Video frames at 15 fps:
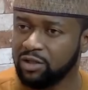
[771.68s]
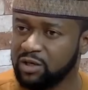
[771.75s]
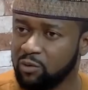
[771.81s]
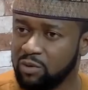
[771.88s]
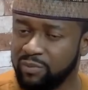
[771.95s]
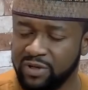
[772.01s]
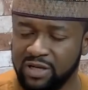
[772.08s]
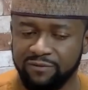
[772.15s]
that we
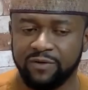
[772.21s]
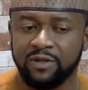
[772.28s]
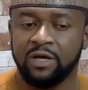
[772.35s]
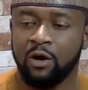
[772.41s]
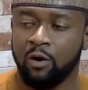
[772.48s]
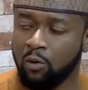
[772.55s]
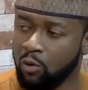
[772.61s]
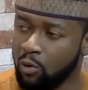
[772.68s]
believe in,
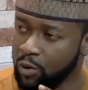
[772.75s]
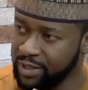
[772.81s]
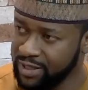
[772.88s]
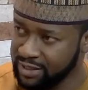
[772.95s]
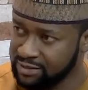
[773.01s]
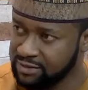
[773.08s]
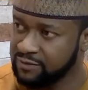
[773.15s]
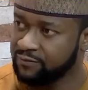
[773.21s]
oh,
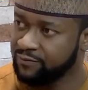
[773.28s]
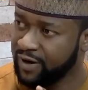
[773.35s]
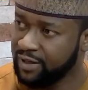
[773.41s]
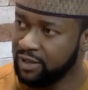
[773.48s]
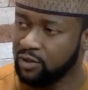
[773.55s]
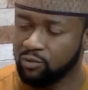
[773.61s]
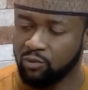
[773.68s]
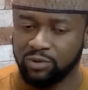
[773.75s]
yes, fine
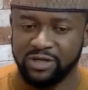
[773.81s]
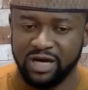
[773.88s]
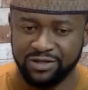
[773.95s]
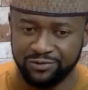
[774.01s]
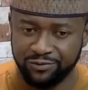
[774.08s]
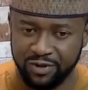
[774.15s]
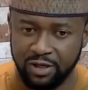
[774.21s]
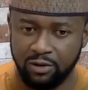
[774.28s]
and good. That
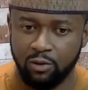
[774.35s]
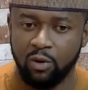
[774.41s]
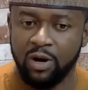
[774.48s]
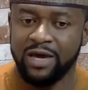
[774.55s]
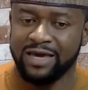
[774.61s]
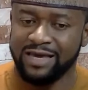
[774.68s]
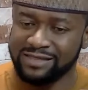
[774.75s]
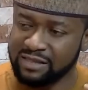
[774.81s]
Sharia law
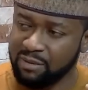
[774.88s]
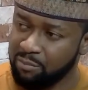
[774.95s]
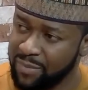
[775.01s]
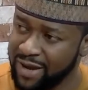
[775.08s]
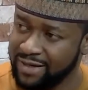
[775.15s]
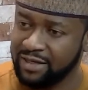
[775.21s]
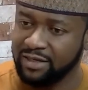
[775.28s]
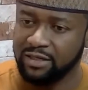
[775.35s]
is
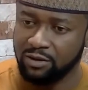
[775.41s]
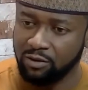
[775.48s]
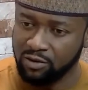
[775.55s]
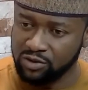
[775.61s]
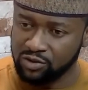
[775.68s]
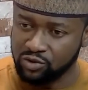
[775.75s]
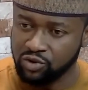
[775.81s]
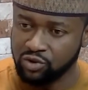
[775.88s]
embedded in the
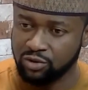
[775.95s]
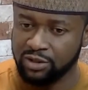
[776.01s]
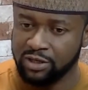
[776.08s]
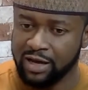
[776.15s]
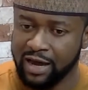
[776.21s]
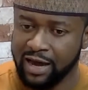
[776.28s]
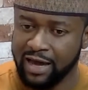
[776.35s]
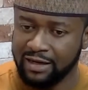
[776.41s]
constitution
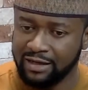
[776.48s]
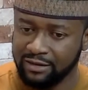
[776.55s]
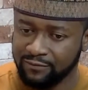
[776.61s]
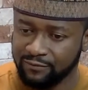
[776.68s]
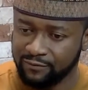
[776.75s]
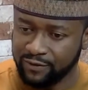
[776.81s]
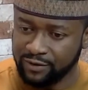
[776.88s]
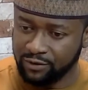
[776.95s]
and in the
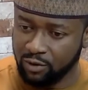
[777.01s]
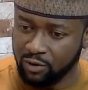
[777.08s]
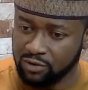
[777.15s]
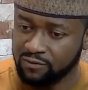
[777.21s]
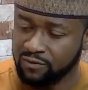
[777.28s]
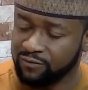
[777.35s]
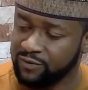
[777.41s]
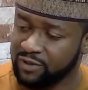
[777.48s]
laws
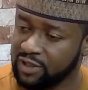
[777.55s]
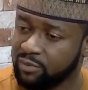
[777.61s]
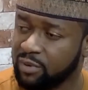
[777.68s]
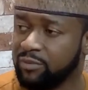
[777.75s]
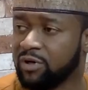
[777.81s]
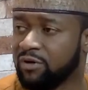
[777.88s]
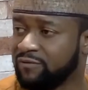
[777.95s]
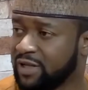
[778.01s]
of the Federal
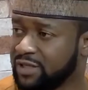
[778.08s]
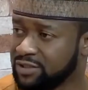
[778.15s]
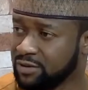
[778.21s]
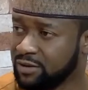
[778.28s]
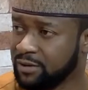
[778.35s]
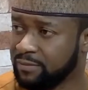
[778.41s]
Republic of Nigeria.